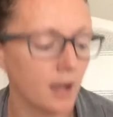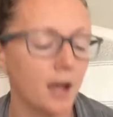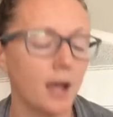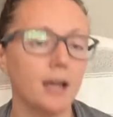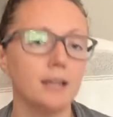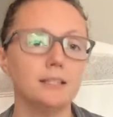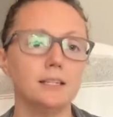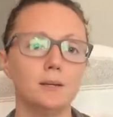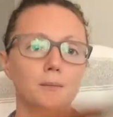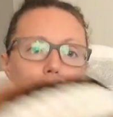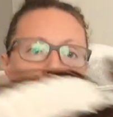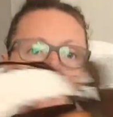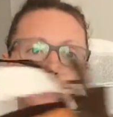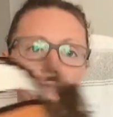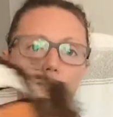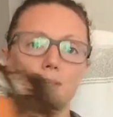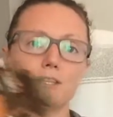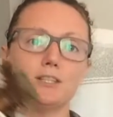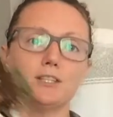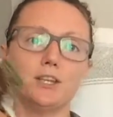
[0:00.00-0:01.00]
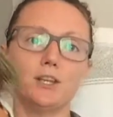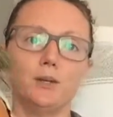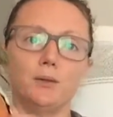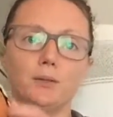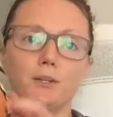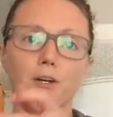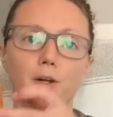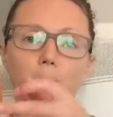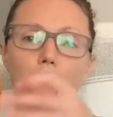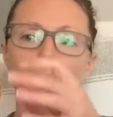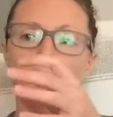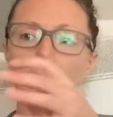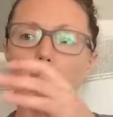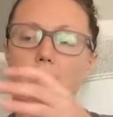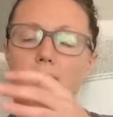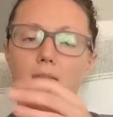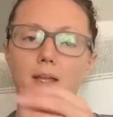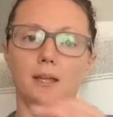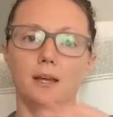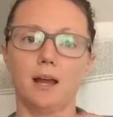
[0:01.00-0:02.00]
I did pick up this cute little
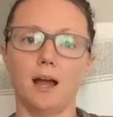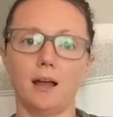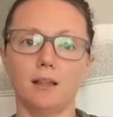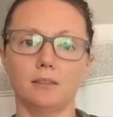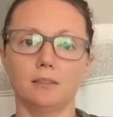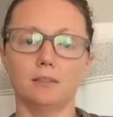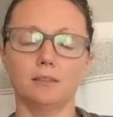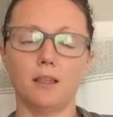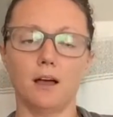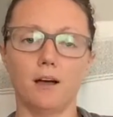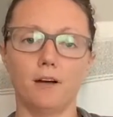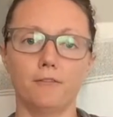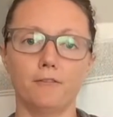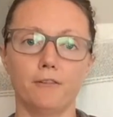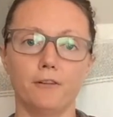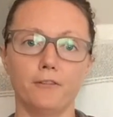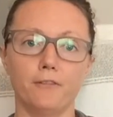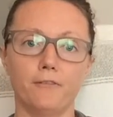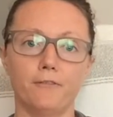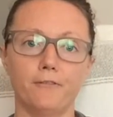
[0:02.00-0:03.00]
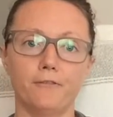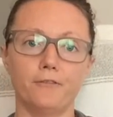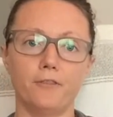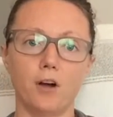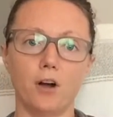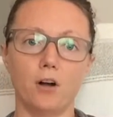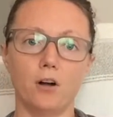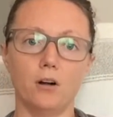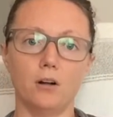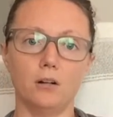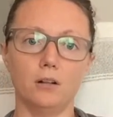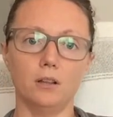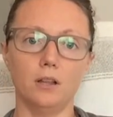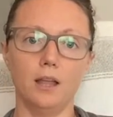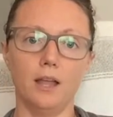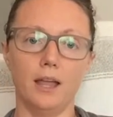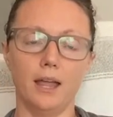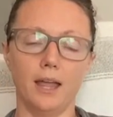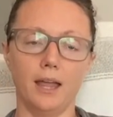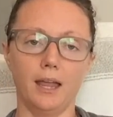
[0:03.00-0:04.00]
pumpkin. I love
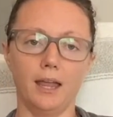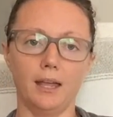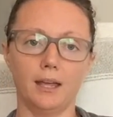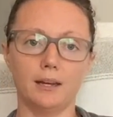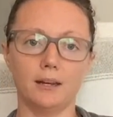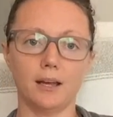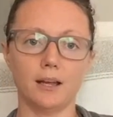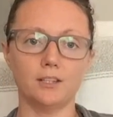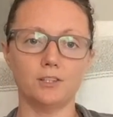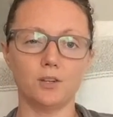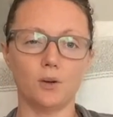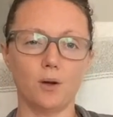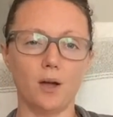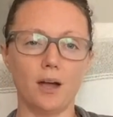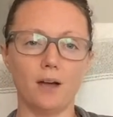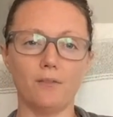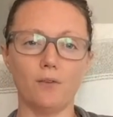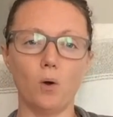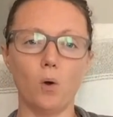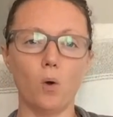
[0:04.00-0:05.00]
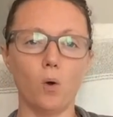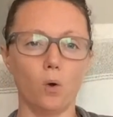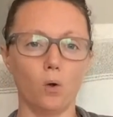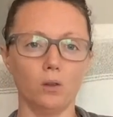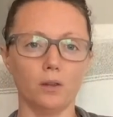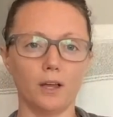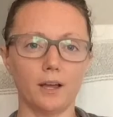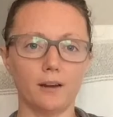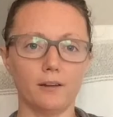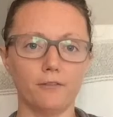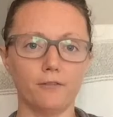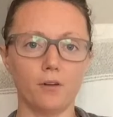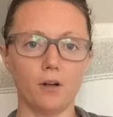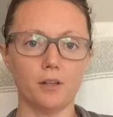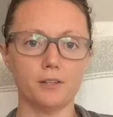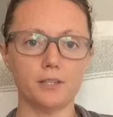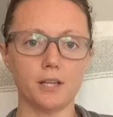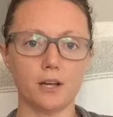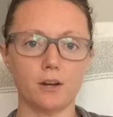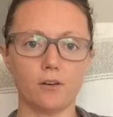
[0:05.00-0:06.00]
fall, and I don't have a whole lot of
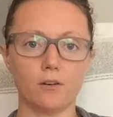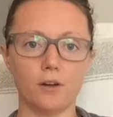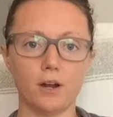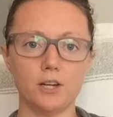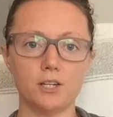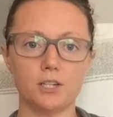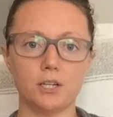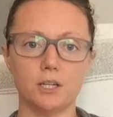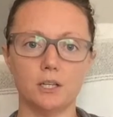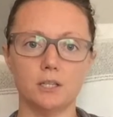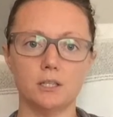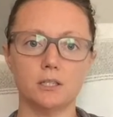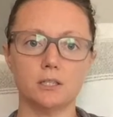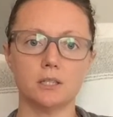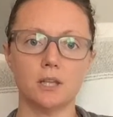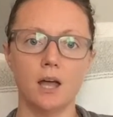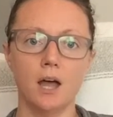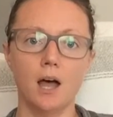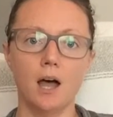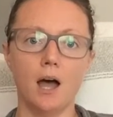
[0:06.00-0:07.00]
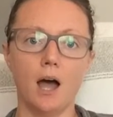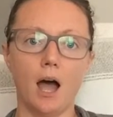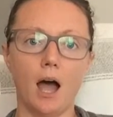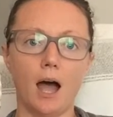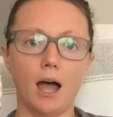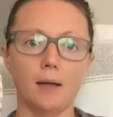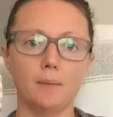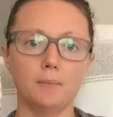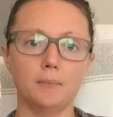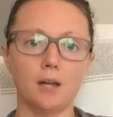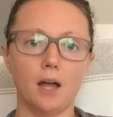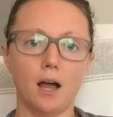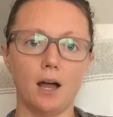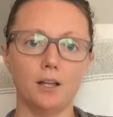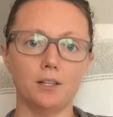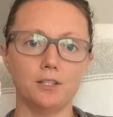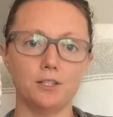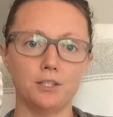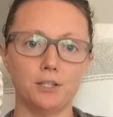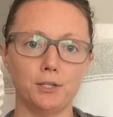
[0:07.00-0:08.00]
fall decorations. I'm
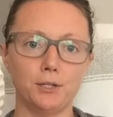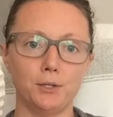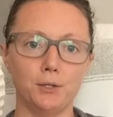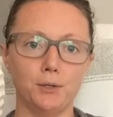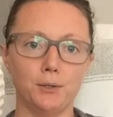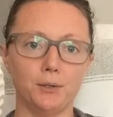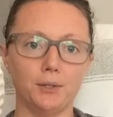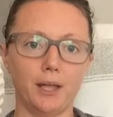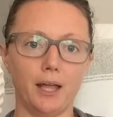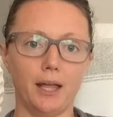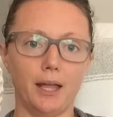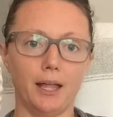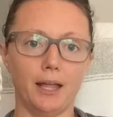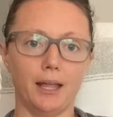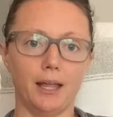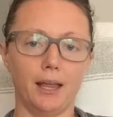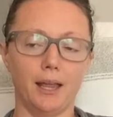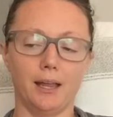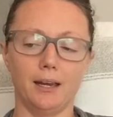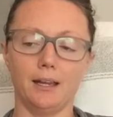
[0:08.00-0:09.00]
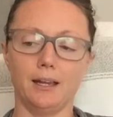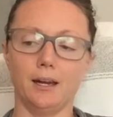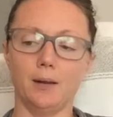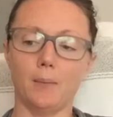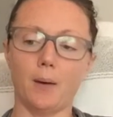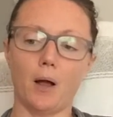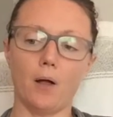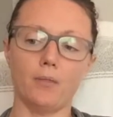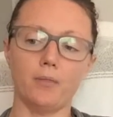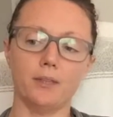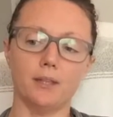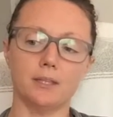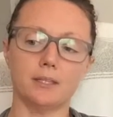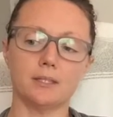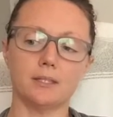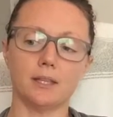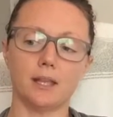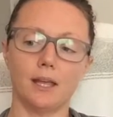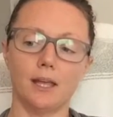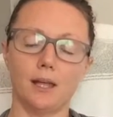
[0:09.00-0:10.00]
not too candid about
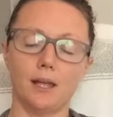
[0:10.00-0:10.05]
this